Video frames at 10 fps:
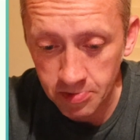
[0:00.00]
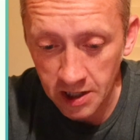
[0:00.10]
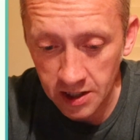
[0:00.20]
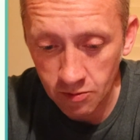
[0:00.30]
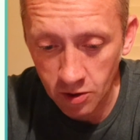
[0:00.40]

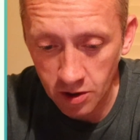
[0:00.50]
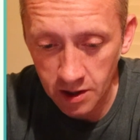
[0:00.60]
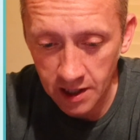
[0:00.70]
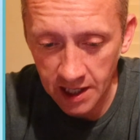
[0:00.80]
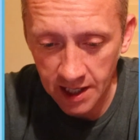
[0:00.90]
Poliwhirl
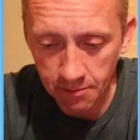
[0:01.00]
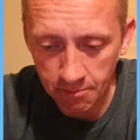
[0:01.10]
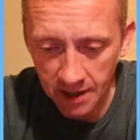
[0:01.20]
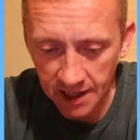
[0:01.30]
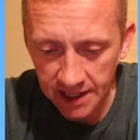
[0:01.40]

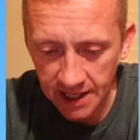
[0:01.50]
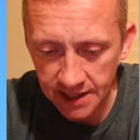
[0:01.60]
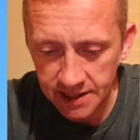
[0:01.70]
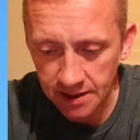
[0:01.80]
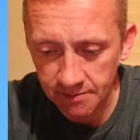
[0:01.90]
and Mankey.
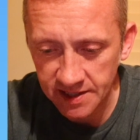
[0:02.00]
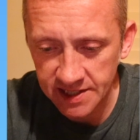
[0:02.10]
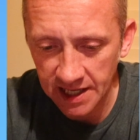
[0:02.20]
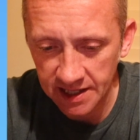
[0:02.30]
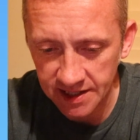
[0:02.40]
Let me
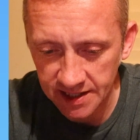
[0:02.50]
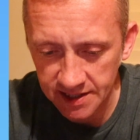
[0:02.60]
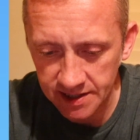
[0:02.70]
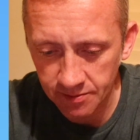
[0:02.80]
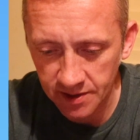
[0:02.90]
check
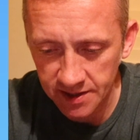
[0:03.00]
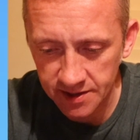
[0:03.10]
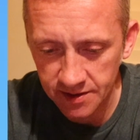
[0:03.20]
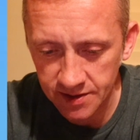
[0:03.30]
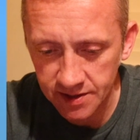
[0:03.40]
these
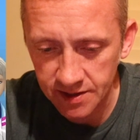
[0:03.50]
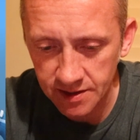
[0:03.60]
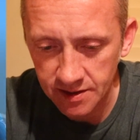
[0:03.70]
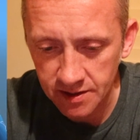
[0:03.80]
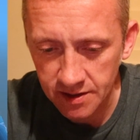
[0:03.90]
appraisals.
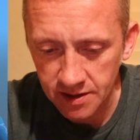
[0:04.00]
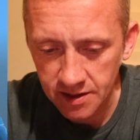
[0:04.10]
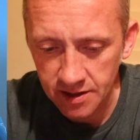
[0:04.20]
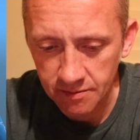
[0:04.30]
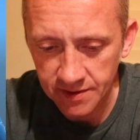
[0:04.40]

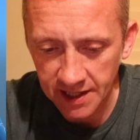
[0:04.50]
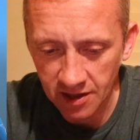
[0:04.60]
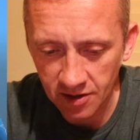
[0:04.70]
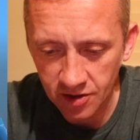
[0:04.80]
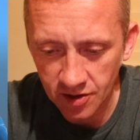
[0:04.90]
They
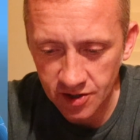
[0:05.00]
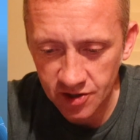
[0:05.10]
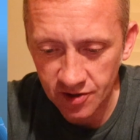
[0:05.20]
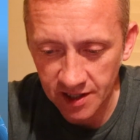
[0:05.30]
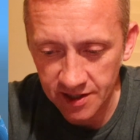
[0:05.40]
look good to
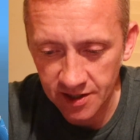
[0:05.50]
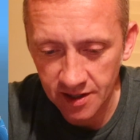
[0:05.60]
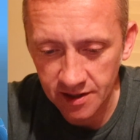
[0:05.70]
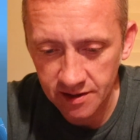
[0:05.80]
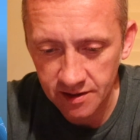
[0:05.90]
trade
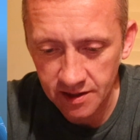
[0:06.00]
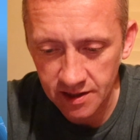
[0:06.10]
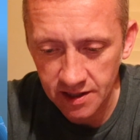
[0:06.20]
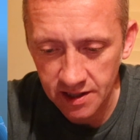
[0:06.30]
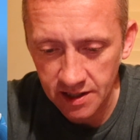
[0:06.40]
there.
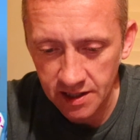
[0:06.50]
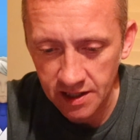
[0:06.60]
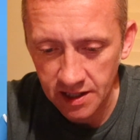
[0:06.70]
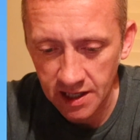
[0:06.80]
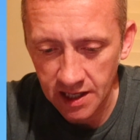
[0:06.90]

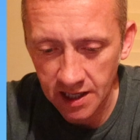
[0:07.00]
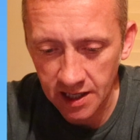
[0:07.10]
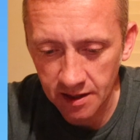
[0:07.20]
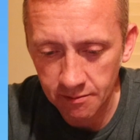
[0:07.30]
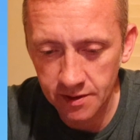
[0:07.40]

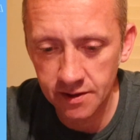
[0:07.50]
Um,